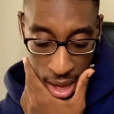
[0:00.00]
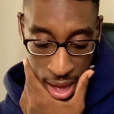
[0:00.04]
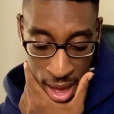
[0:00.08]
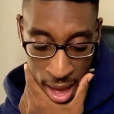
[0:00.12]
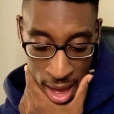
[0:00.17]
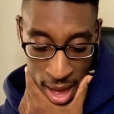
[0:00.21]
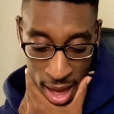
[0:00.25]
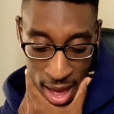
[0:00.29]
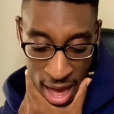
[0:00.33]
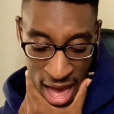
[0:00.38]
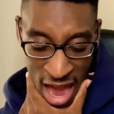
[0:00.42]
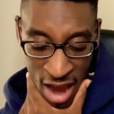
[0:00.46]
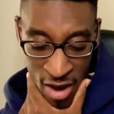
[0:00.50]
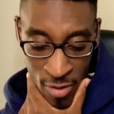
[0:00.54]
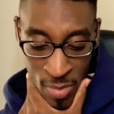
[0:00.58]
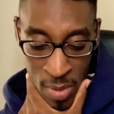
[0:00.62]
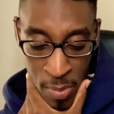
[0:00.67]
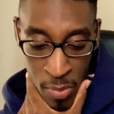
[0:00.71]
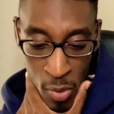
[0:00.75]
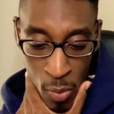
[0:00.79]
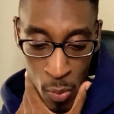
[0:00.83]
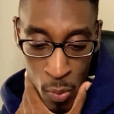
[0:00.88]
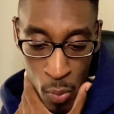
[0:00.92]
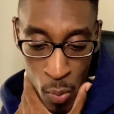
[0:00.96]
I
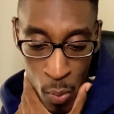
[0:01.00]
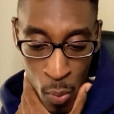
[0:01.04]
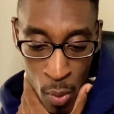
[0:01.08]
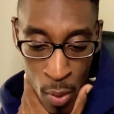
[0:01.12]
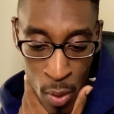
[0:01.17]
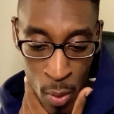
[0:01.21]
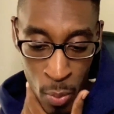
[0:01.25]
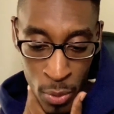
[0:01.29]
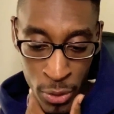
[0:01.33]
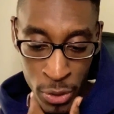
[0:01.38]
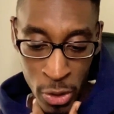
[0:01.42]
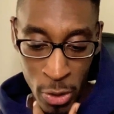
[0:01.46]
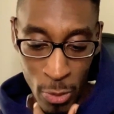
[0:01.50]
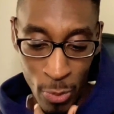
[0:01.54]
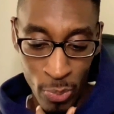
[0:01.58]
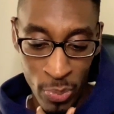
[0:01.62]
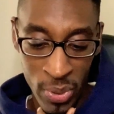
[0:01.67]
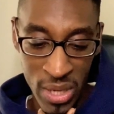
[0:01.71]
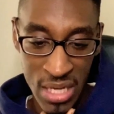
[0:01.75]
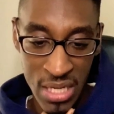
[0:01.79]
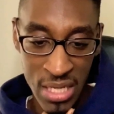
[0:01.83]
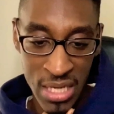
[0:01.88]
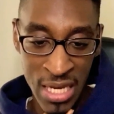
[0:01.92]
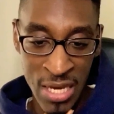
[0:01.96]
remember doing
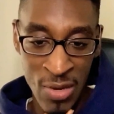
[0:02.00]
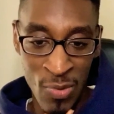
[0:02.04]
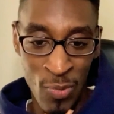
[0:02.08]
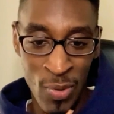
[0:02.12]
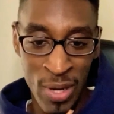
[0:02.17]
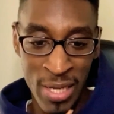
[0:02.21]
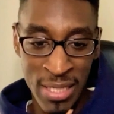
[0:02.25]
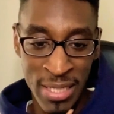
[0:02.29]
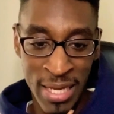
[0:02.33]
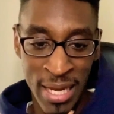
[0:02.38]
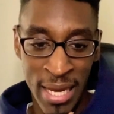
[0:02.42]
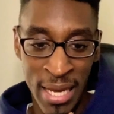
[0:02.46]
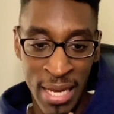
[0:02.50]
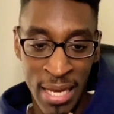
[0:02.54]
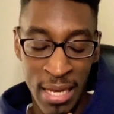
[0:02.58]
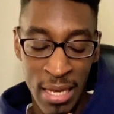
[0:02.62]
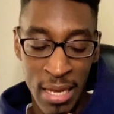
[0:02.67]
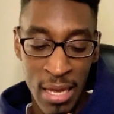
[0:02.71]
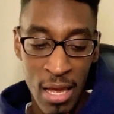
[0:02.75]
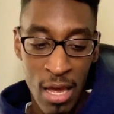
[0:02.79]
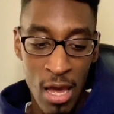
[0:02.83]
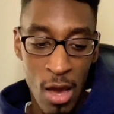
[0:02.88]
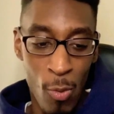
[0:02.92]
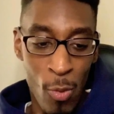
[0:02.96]
PT one day.
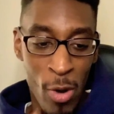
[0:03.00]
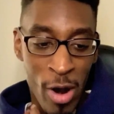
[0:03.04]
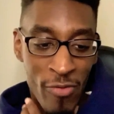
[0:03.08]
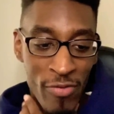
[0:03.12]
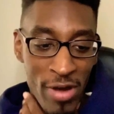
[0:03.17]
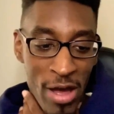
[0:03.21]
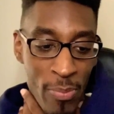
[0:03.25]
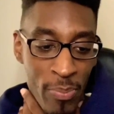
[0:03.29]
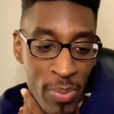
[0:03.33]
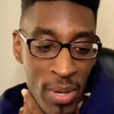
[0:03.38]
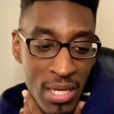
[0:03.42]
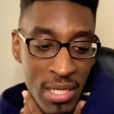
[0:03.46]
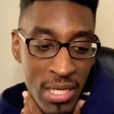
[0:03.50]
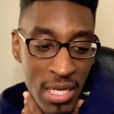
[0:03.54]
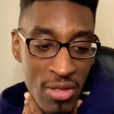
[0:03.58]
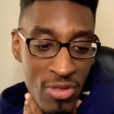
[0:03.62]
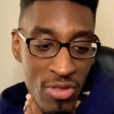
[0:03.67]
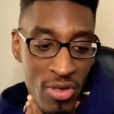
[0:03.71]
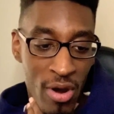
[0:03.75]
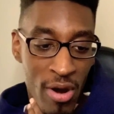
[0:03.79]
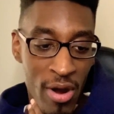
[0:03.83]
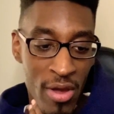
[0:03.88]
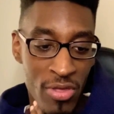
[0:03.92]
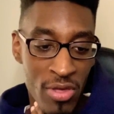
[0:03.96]
One of our PT
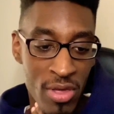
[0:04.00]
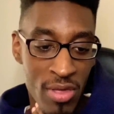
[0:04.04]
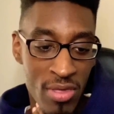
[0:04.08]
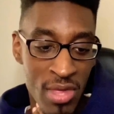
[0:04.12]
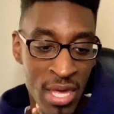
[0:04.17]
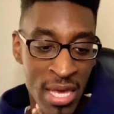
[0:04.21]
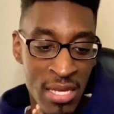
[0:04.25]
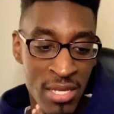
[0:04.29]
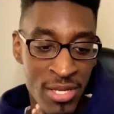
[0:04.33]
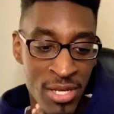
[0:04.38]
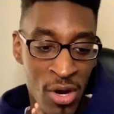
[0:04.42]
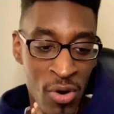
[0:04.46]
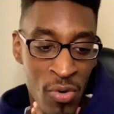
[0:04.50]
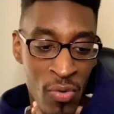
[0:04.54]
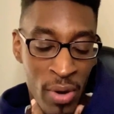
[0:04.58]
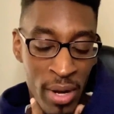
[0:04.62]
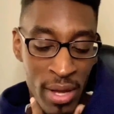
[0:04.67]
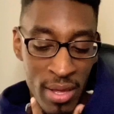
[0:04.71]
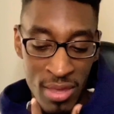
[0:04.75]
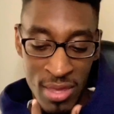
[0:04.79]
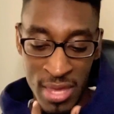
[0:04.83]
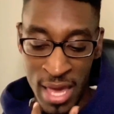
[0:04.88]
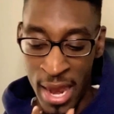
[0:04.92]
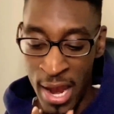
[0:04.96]
sergeants, he told
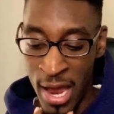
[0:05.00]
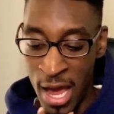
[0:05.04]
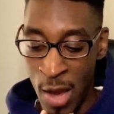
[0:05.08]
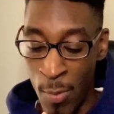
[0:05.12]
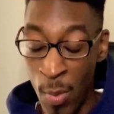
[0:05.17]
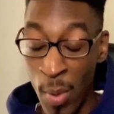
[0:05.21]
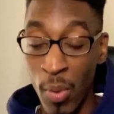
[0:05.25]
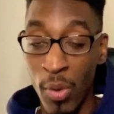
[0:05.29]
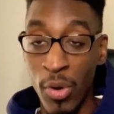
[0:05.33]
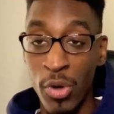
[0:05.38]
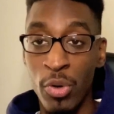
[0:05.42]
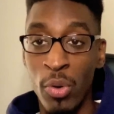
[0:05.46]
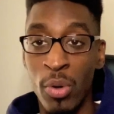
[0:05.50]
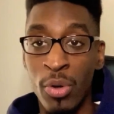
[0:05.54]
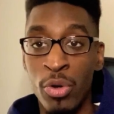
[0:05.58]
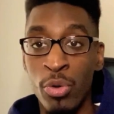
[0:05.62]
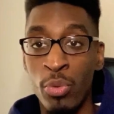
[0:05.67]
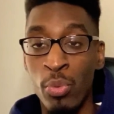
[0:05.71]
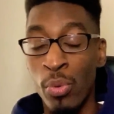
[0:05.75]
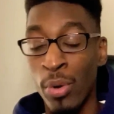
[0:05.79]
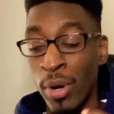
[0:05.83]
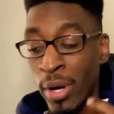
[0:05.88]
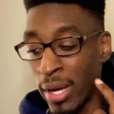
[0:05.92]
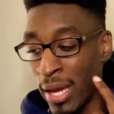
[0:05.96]
us that we were going to do a new
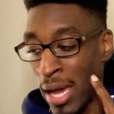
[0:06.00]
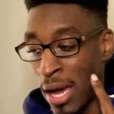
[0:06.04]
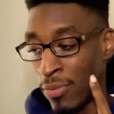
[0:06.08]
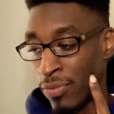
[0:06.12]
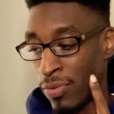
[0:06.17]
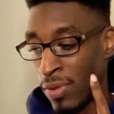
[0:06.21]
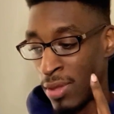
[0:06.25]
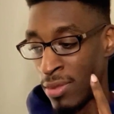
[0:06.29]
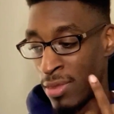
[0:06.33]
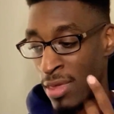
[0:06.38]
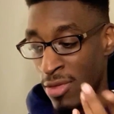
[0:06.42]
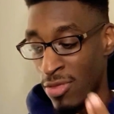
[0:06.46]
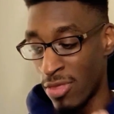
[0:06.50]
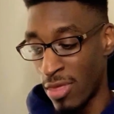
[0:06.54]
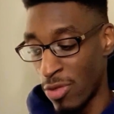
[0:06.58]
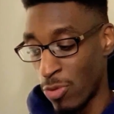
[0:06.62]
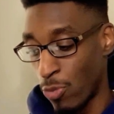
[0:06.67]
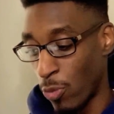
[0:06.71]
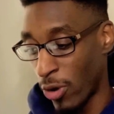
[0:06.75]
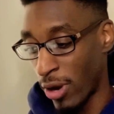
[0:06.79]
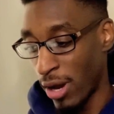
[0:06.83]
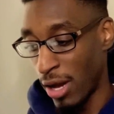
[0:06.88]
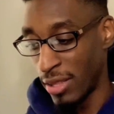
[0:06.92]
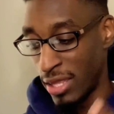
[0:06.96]
workout, that this
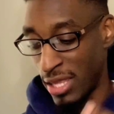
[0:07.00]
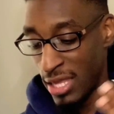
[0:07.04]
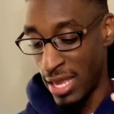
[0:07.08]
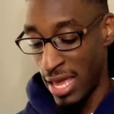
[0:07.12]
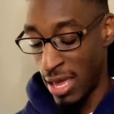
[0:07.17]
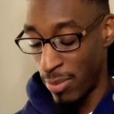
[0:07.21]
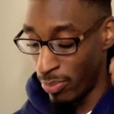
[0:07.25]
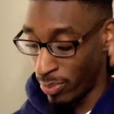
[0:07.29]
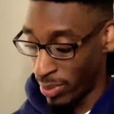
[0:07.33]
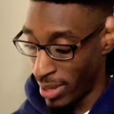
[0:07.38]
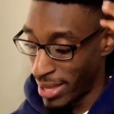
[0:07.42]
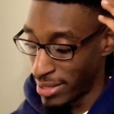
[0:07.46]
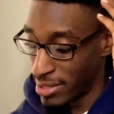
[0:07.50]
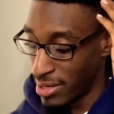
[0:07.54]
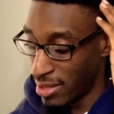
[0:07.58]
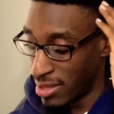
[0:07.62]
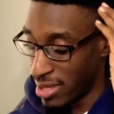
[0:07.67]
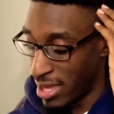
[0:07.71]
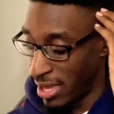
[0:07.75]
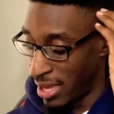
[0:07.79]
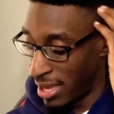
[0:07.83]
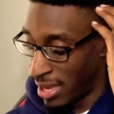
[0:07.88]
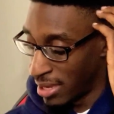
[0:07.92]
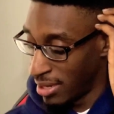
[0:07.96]
workout that he had planned in his
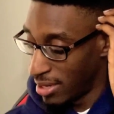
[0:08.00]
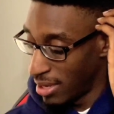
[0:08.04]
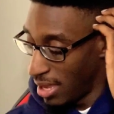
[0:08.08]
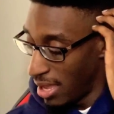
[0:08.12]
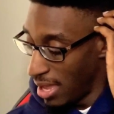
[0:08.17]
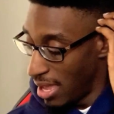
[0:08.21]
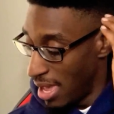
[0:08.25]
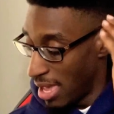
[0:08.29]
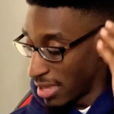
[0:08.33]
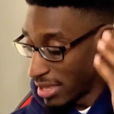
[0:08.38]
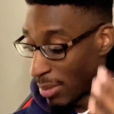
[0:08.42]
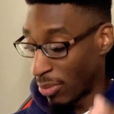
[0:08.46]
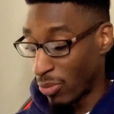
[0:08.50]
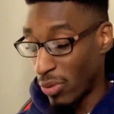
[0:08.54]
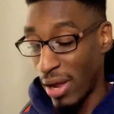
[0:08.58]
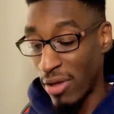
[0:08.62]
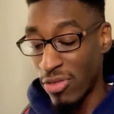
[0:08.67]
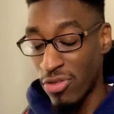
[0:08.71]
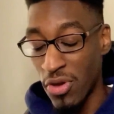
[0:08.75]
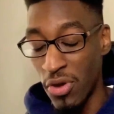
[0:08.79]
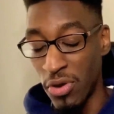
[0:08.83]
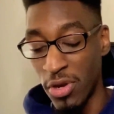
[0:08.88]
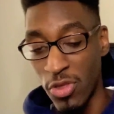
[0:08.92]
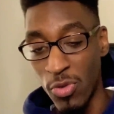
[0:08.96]
head. I'm quite
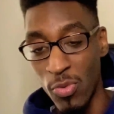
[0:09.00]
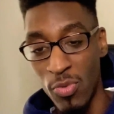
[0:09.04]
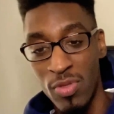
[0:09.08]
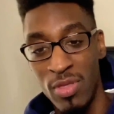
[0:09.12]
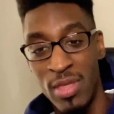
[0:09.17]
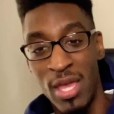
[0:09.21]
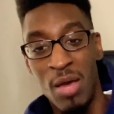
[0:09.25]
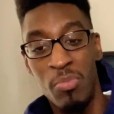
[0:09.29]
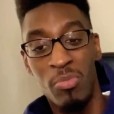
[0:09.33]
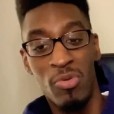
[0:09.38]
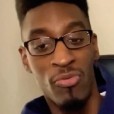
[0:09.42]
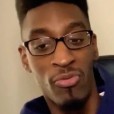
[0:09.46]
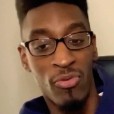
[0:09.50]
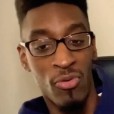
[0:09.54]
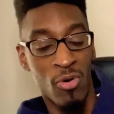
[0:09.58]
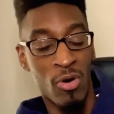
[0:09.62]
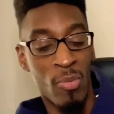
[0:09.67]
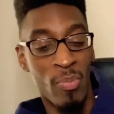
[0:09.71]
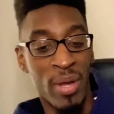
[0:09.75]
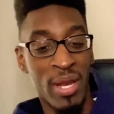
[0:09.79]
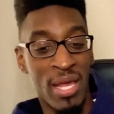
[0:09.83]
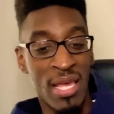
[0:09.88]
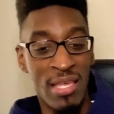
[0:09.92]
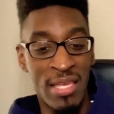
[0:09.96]
certain this was done before,
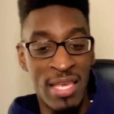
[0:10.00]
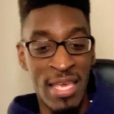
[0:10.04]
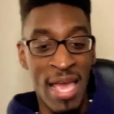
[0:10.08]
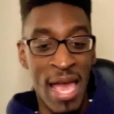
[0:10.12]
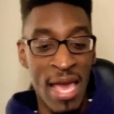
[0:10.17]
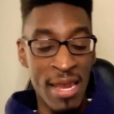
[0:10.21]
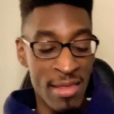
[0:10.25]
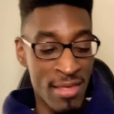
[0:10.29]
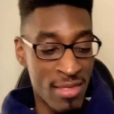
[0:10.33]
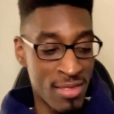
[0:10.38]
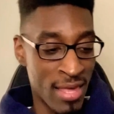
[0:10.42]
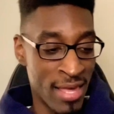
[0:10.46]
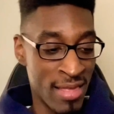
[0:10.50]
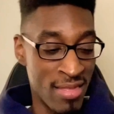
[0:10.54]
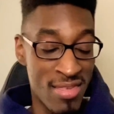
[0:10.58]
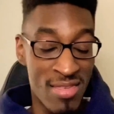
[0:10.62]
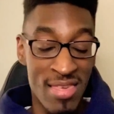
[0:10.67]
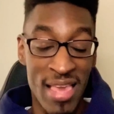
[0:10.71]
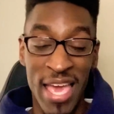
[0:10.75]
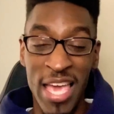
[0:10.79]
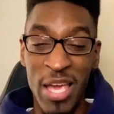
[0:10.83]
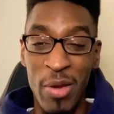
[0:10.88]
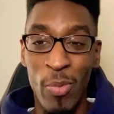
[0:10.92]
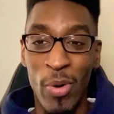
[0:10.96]
but he had this
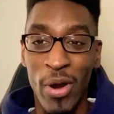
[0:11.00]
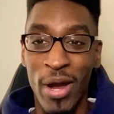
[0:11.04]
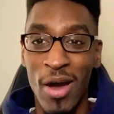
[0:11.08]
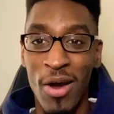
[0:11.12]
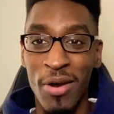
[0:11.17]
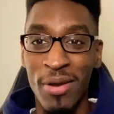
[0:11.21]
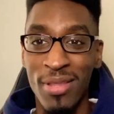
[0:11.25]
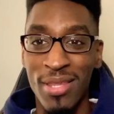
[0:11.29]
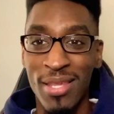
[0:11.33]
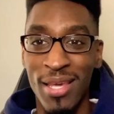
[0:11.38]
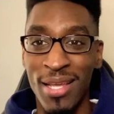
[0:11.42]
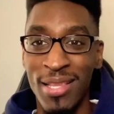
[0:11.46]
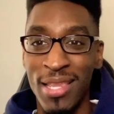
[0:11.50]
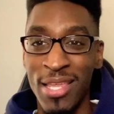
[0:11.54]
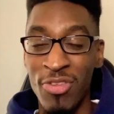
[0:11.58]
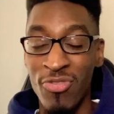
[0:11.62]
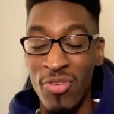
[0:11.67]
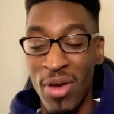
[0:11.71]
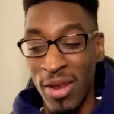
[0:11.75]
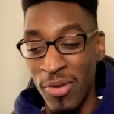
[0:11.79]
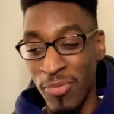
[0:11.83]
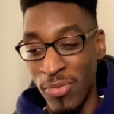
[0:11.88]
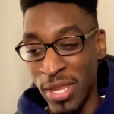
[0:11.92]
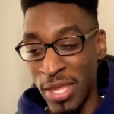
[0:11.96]
insane workout in his head that he
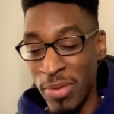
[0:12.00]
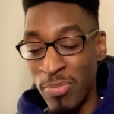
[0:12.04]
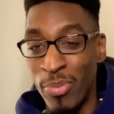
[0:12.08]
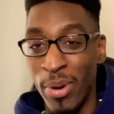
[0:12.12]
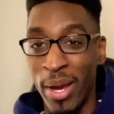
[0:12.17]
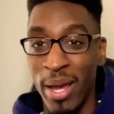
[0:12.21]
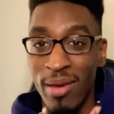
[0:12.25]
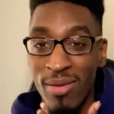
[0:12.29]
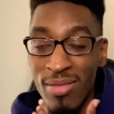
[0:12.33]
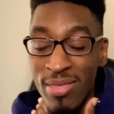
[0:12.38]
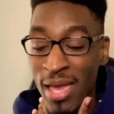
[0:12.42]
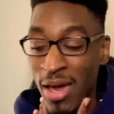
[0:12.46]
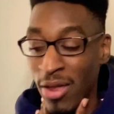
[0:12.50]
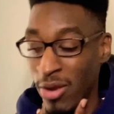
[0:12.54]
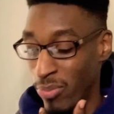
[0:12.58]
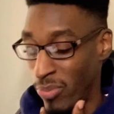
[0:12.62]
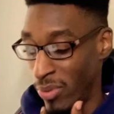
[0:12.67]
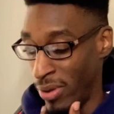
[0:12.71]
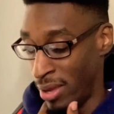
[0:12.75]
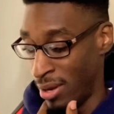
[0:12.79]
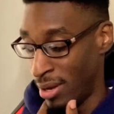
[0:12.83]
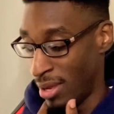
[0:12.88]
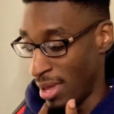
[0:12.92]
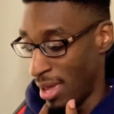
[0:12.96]
tried to really break us down a
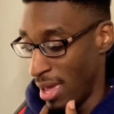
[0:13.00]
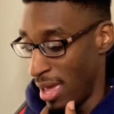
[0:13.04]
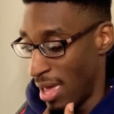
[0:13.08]
bit.